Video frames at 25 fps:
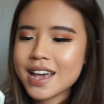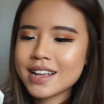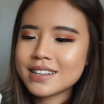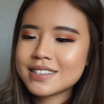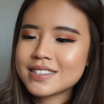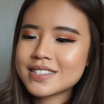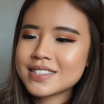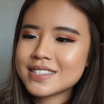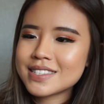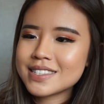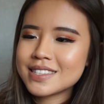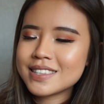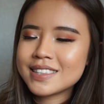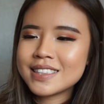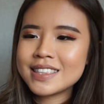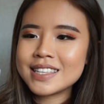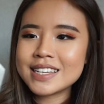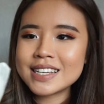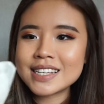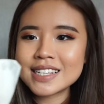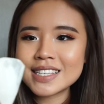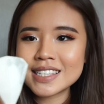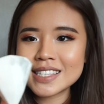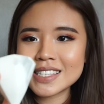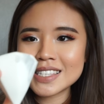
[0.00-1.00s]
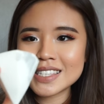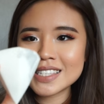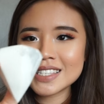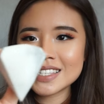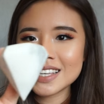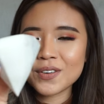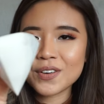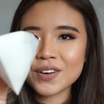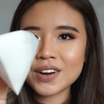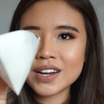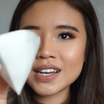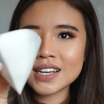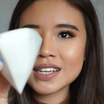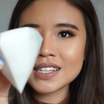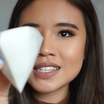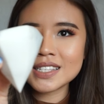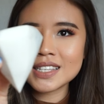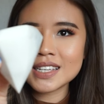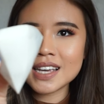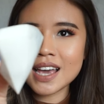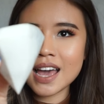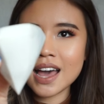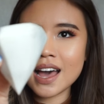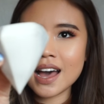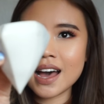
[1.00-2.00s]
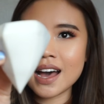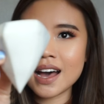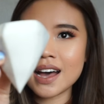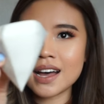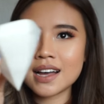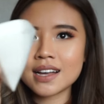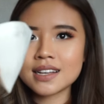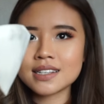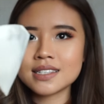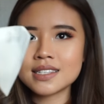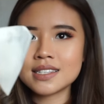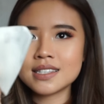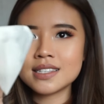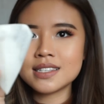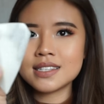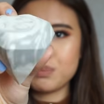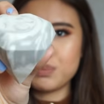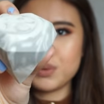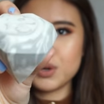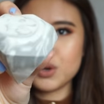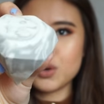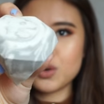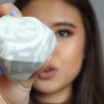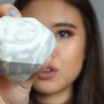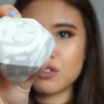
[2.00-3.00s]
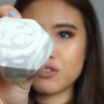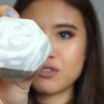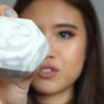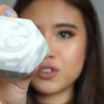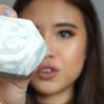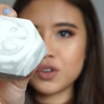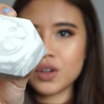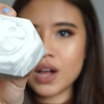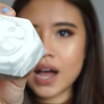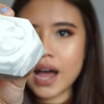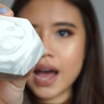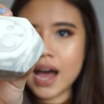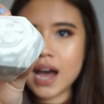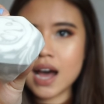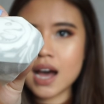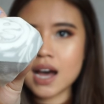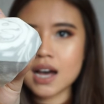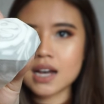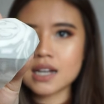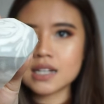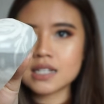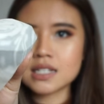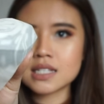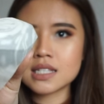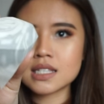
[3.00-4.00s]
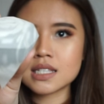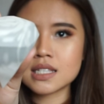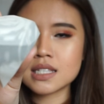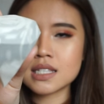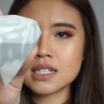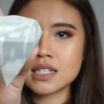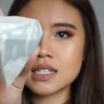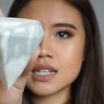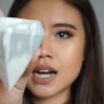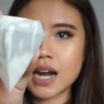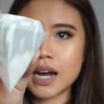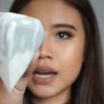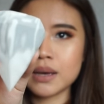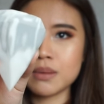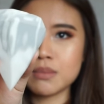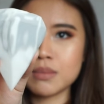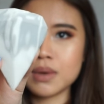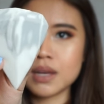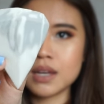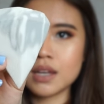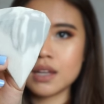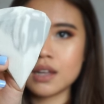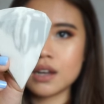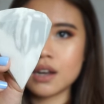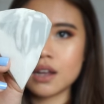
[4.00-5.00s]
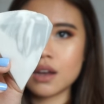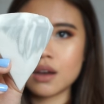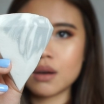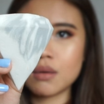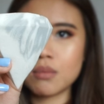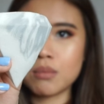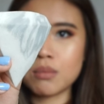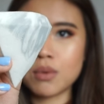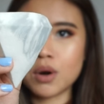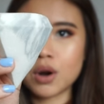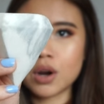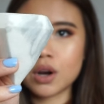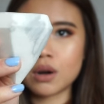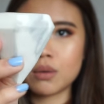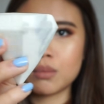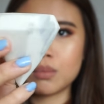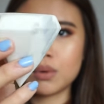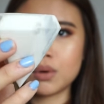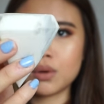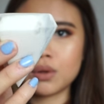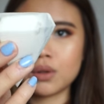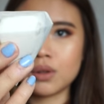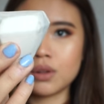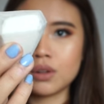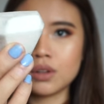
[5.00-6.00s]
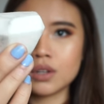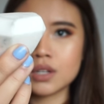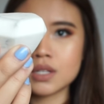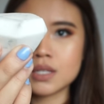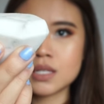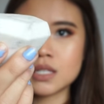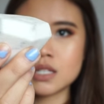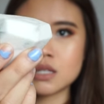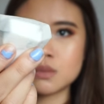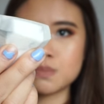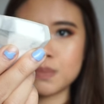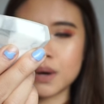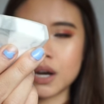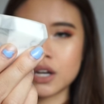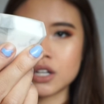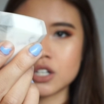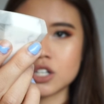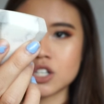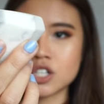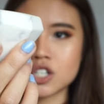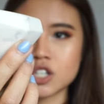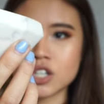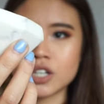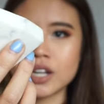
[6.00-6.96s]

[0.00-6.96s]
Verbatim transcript: It's this crazy ass, beautiful ass diamond marble sponge.